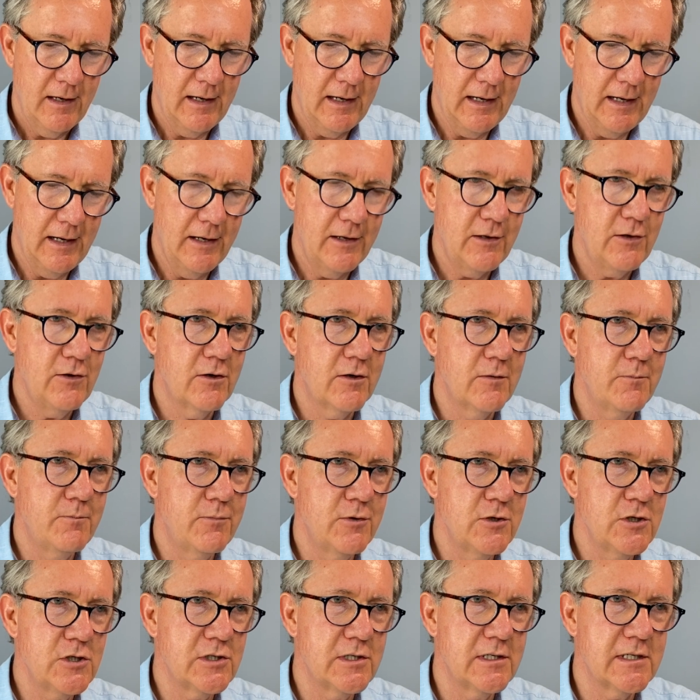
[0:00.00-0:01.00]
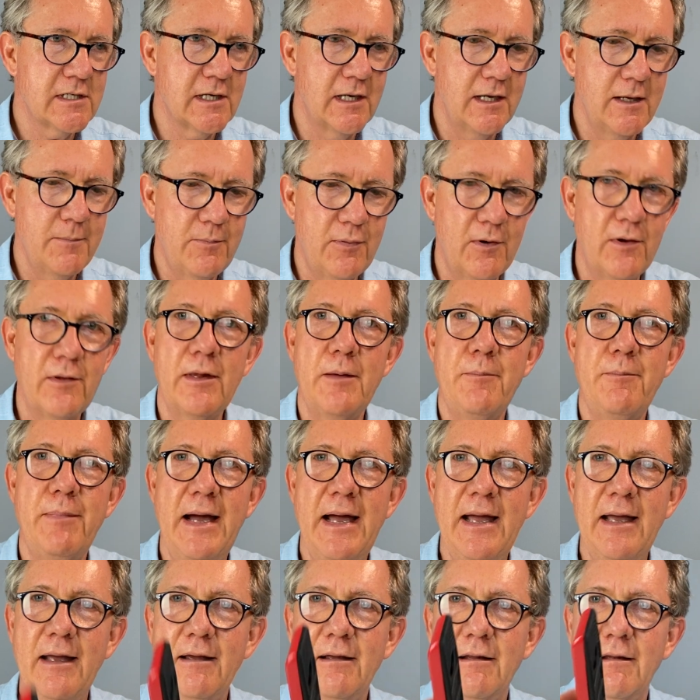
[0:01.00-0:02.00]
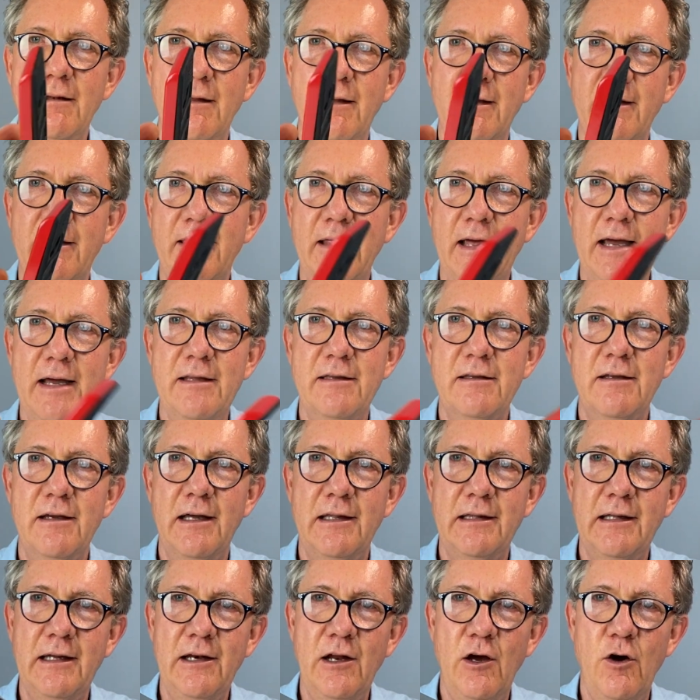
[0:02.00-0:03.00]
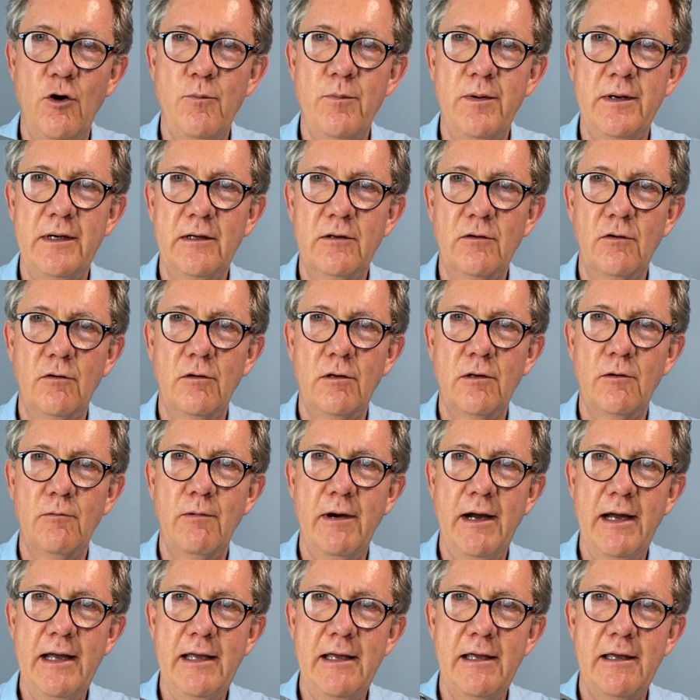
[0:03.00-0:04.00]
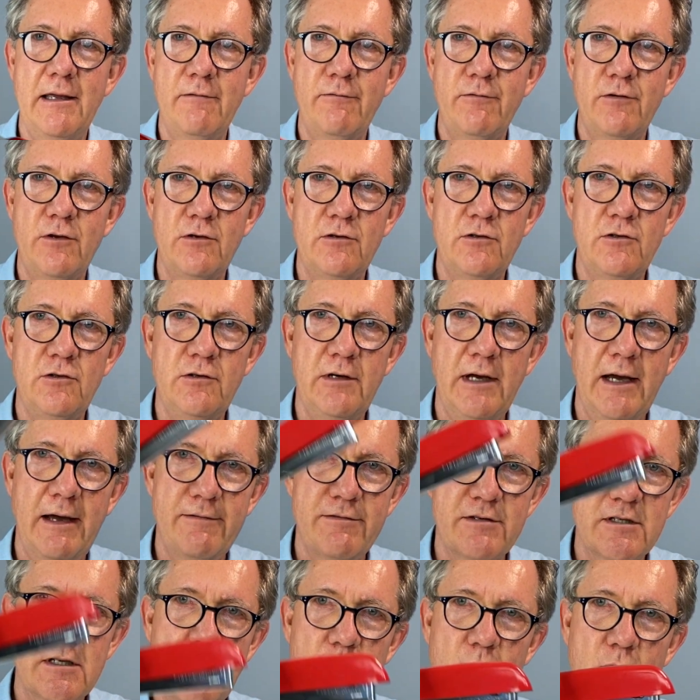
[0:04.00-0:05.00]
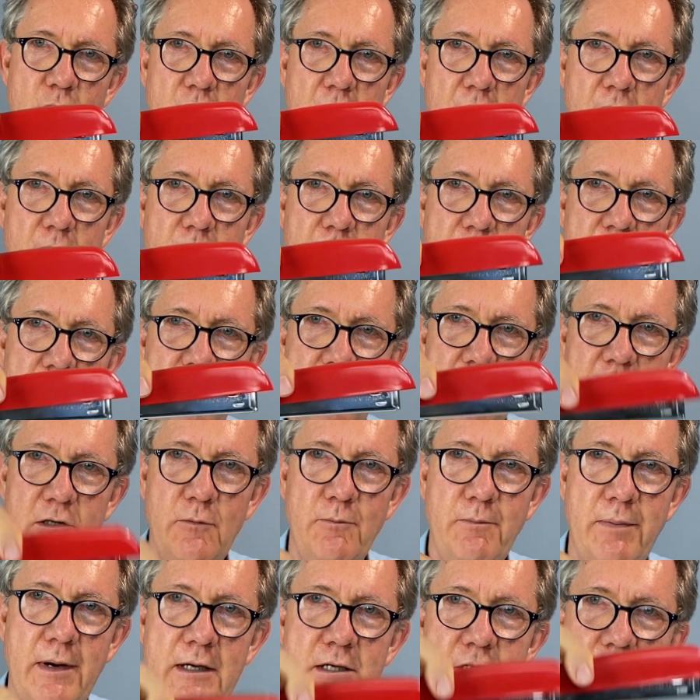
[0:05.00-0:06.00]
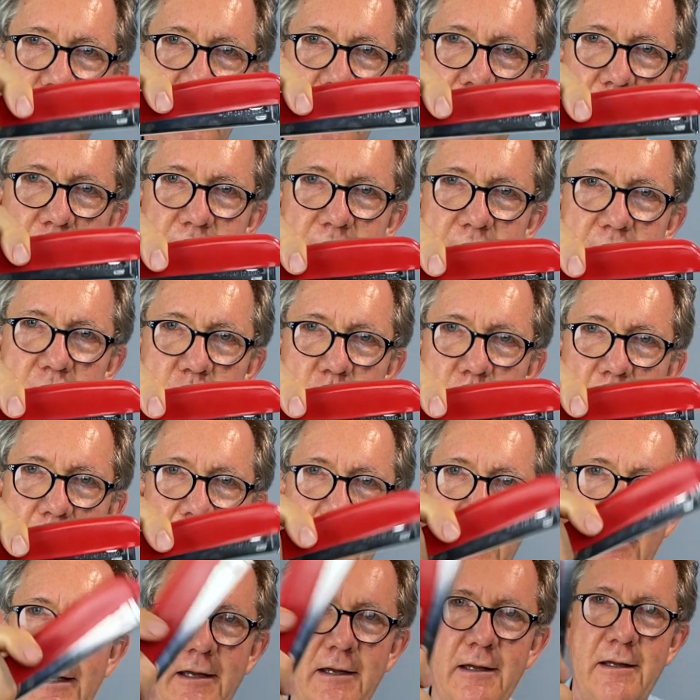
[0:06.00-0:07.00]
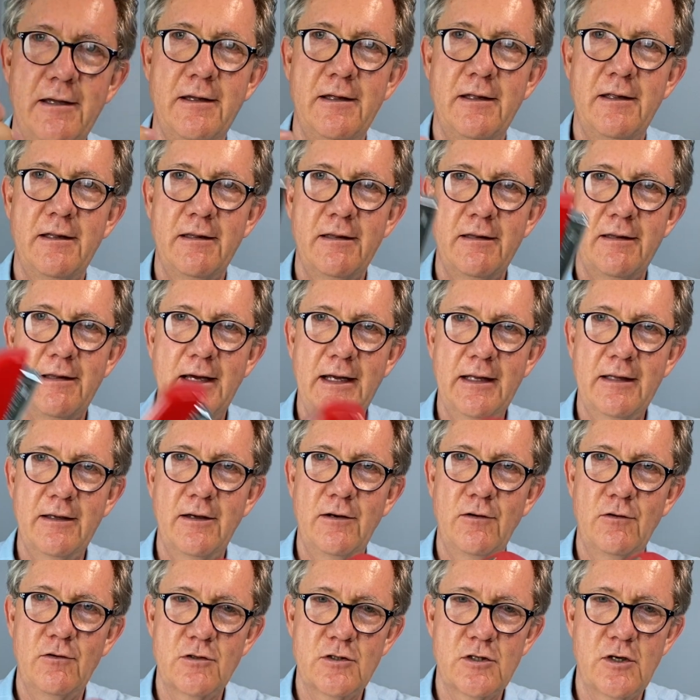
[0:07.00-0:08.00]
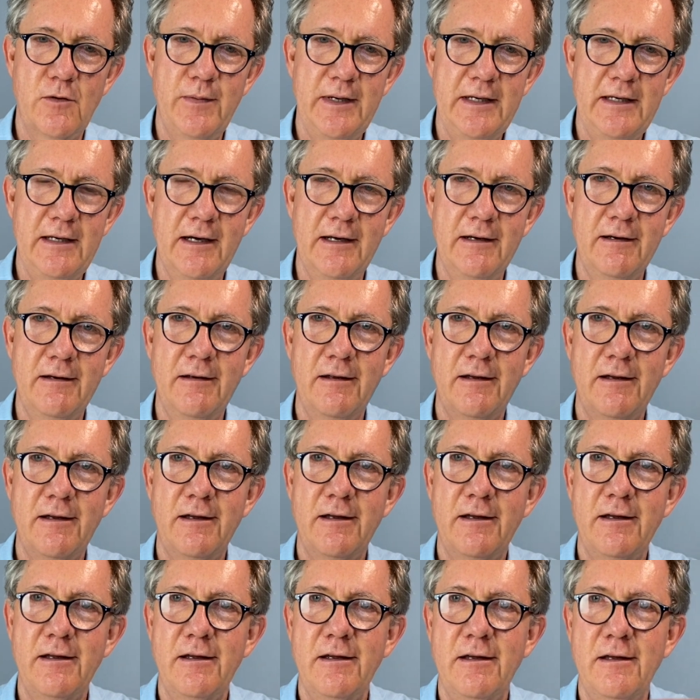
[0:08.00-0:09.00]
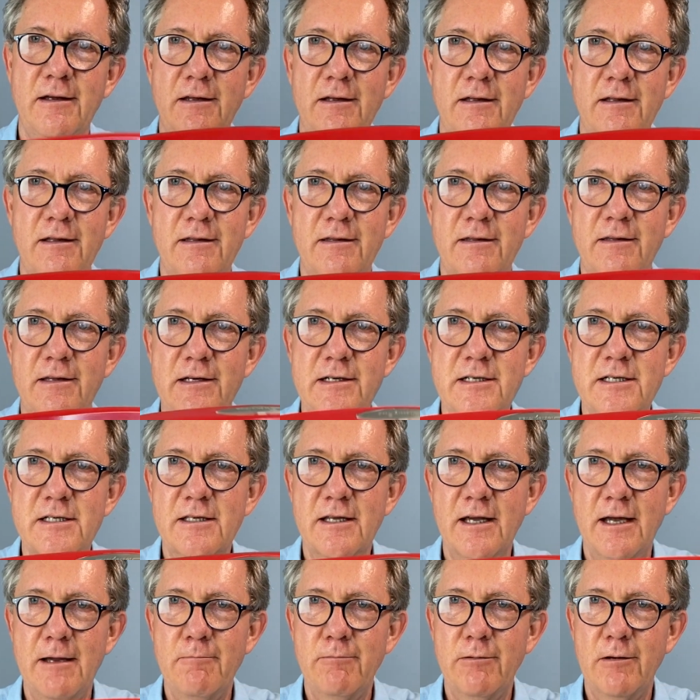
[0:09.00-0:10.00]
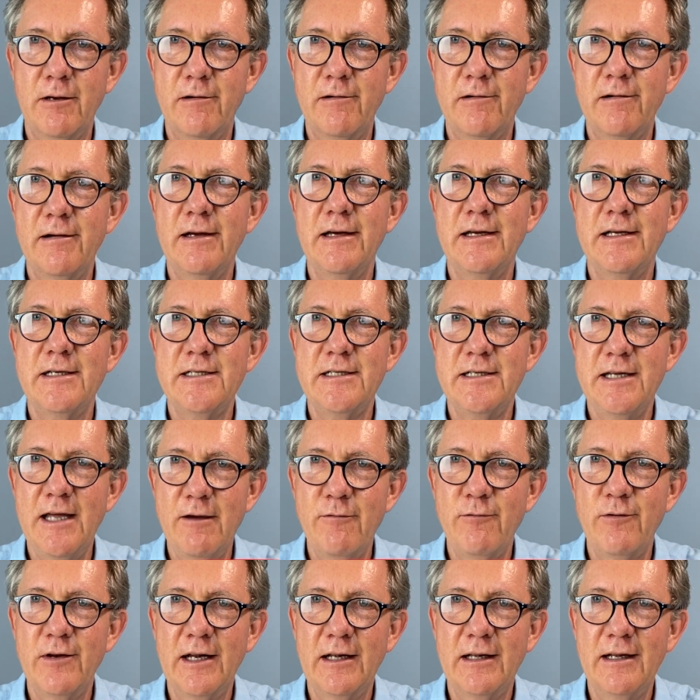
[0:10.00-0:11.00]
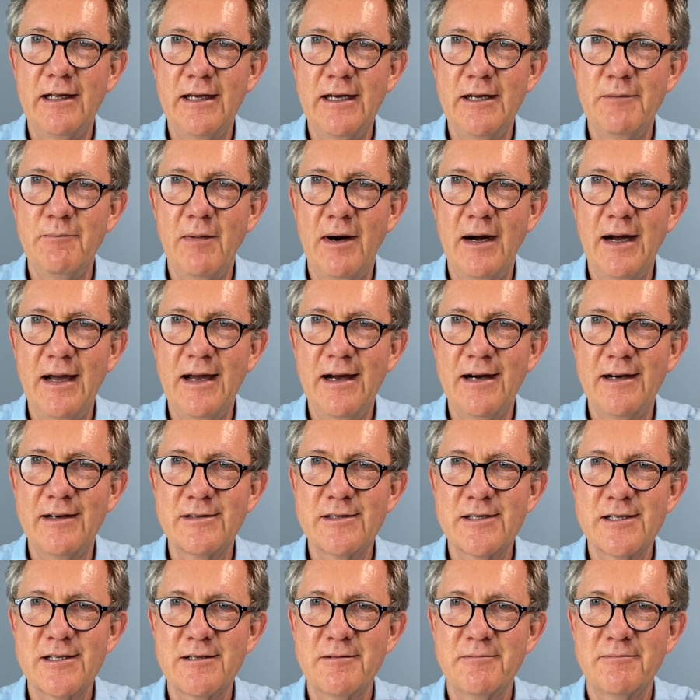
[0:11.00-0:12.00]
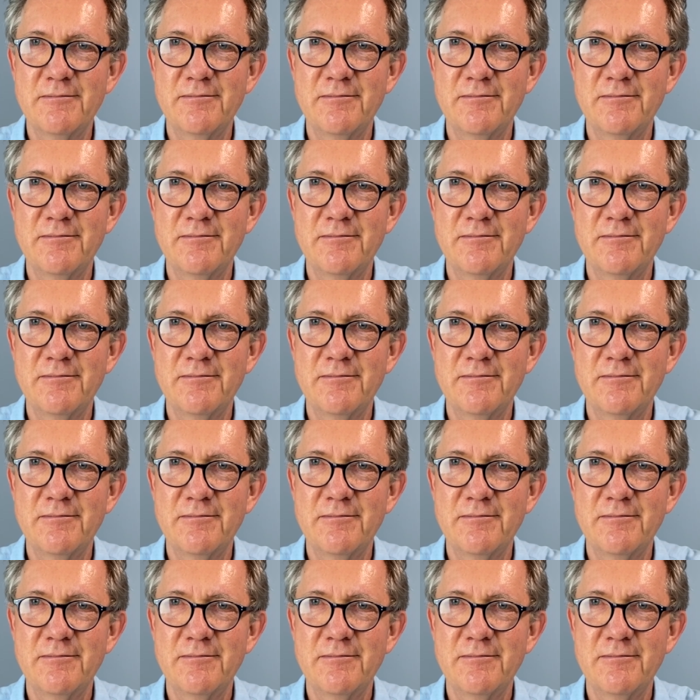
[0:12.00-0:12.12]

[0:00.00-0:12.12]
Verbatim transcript: Uh, you can push this lip on the back like that and then open it all the way. If you do have some work where you need to punch down this way, that can also be done. This stapler is definitely in my house.